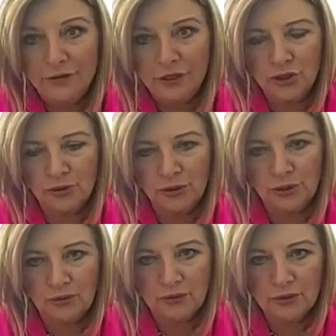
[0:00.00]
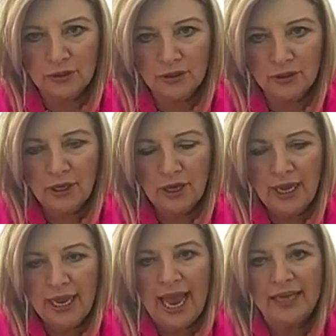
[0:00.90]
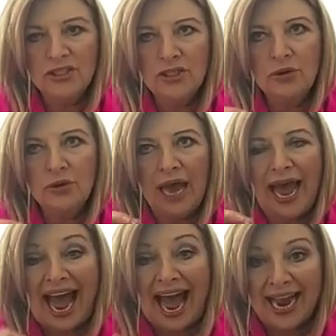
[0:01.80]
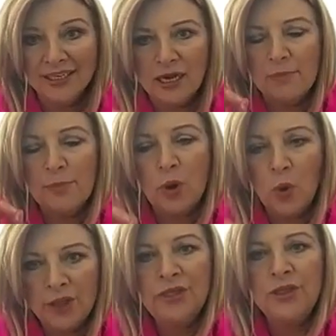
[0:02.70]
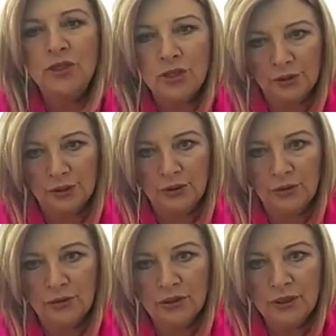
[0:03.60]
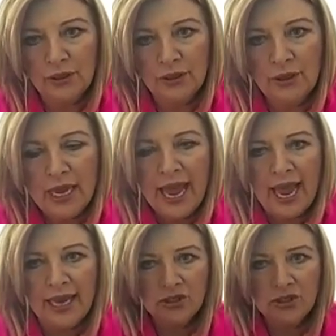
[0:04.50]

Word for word: the truth and to act upon the truth and